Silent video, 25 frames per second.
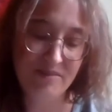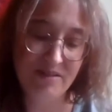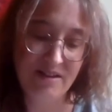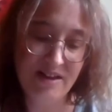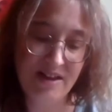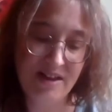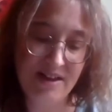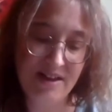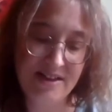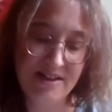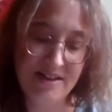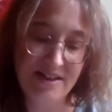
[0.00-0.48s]

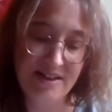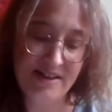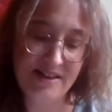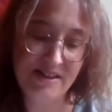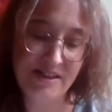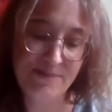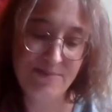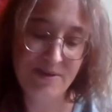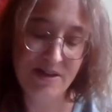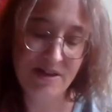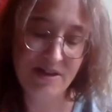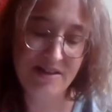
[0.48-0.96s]
And
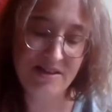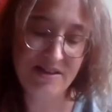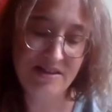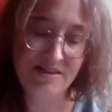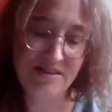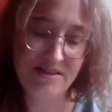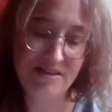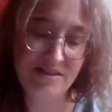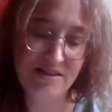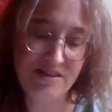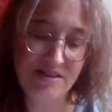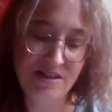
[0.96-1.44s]
it's by a
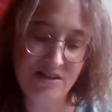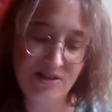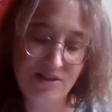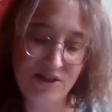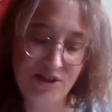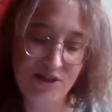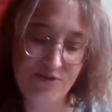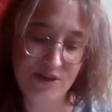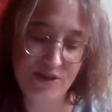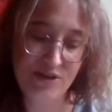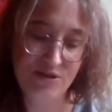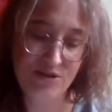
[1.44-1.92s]

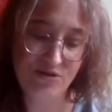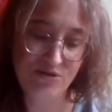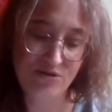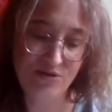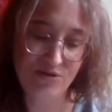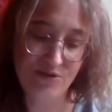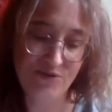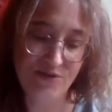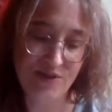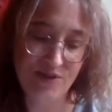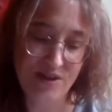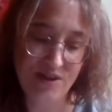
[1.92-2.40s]
Dutch
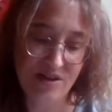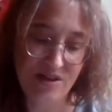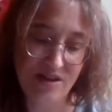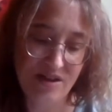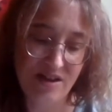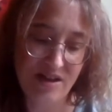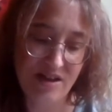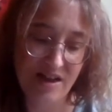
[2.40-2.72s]
photographer,